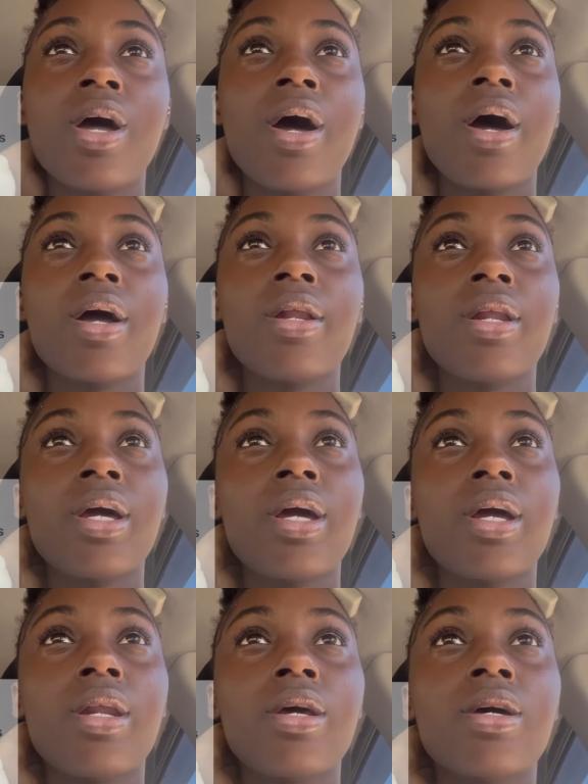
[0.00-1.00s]
And
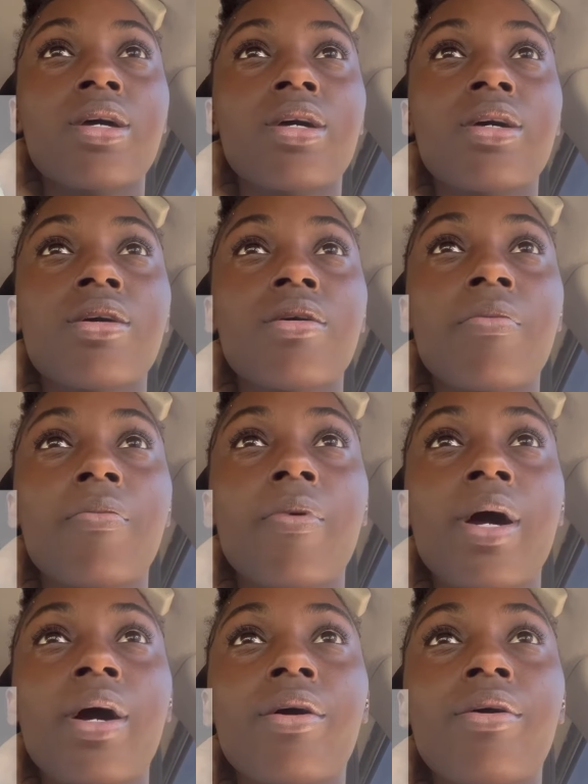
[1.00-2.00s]
then we
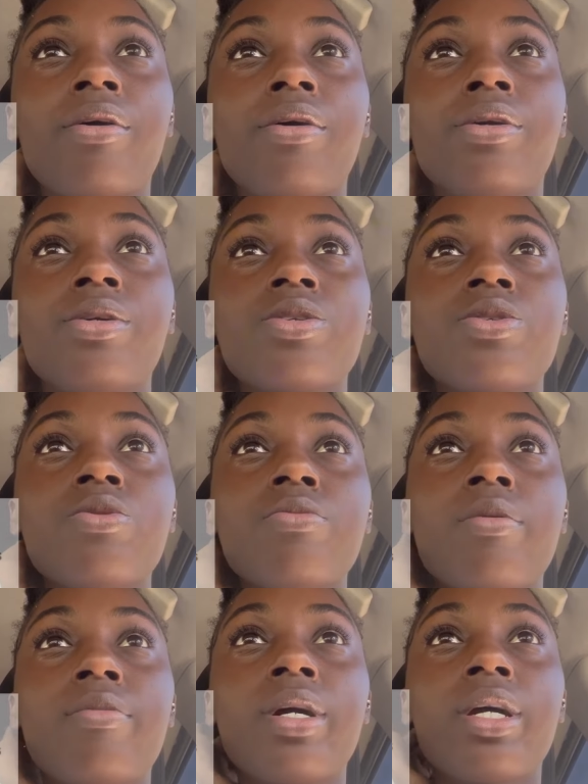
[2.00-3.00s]
are going to the
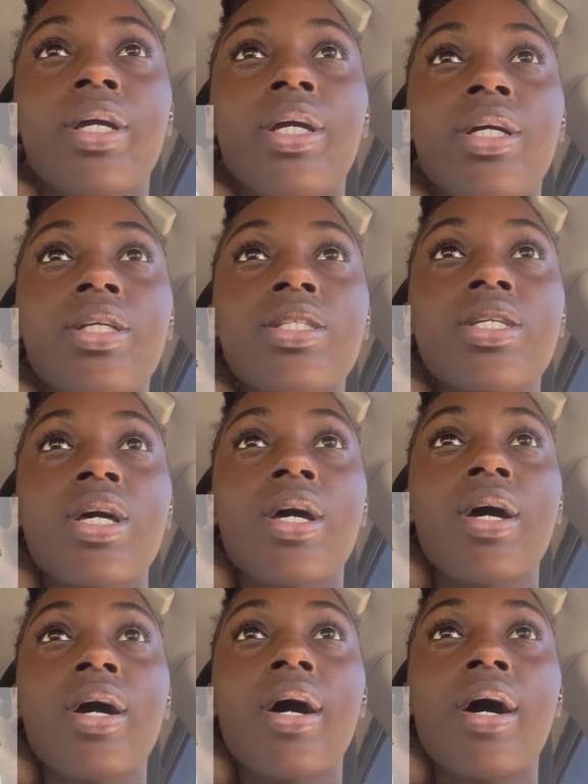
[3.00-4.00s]
supermarket.
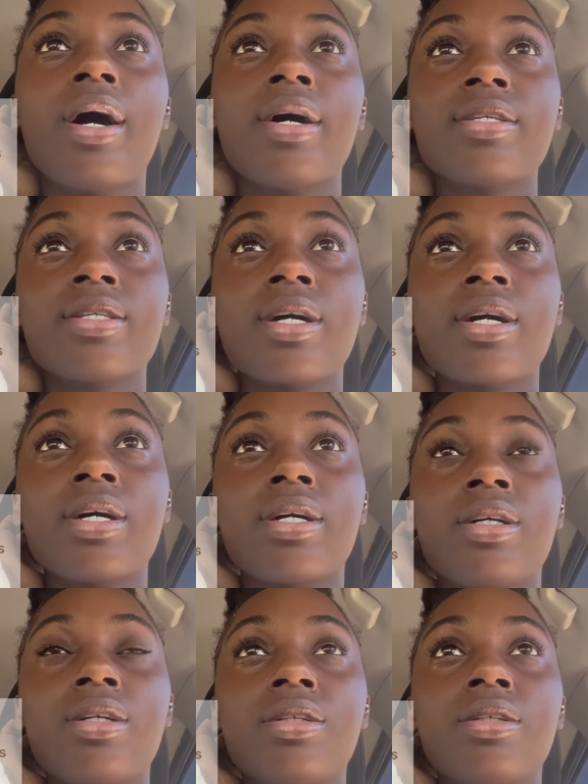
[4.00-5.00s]
And
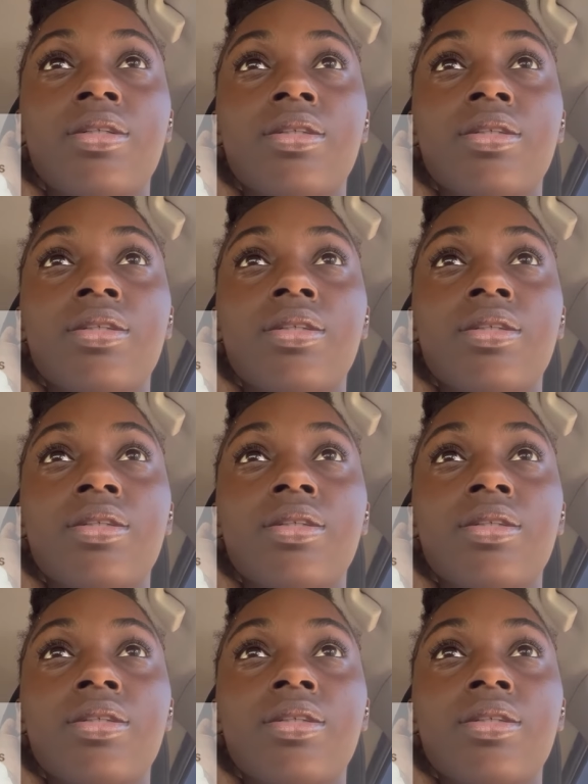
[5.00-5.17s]
I